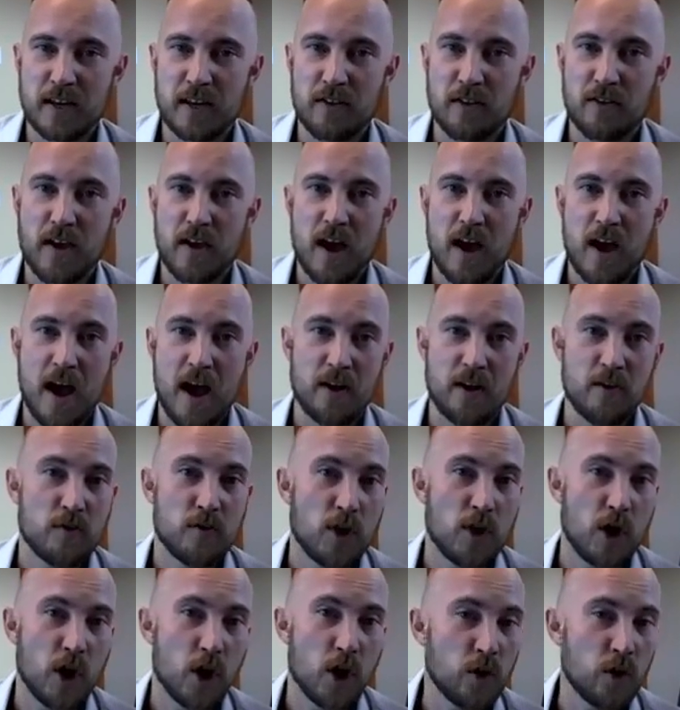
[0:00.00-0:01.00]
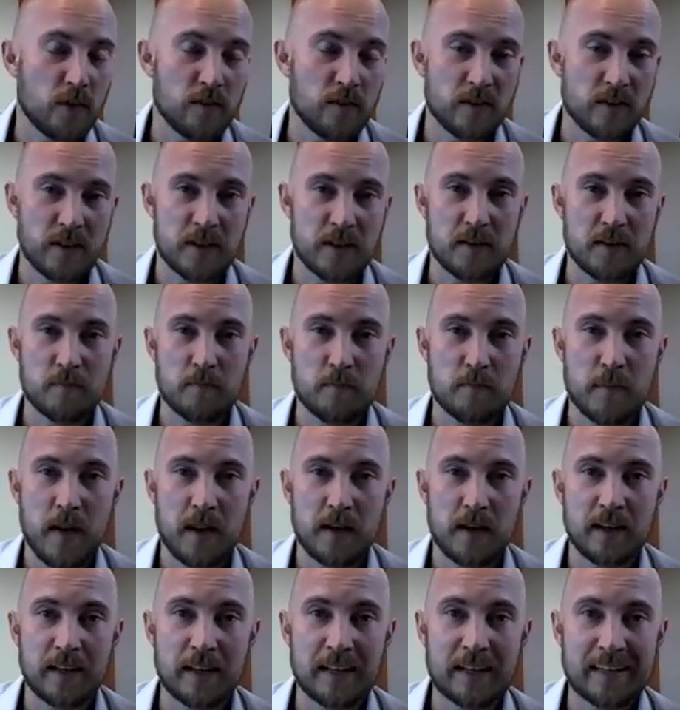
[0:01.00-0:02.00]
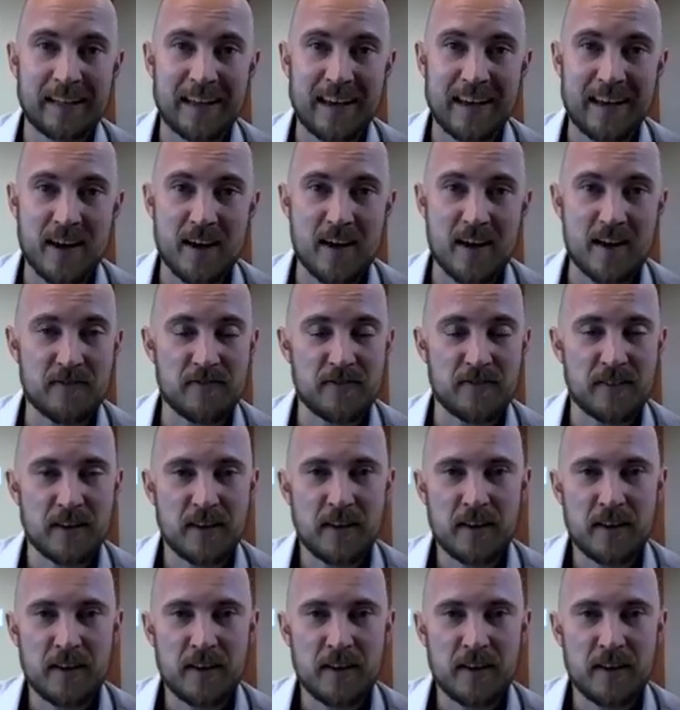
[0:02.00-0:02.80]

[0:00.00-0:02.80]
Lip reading: I don't know of an impending layoff.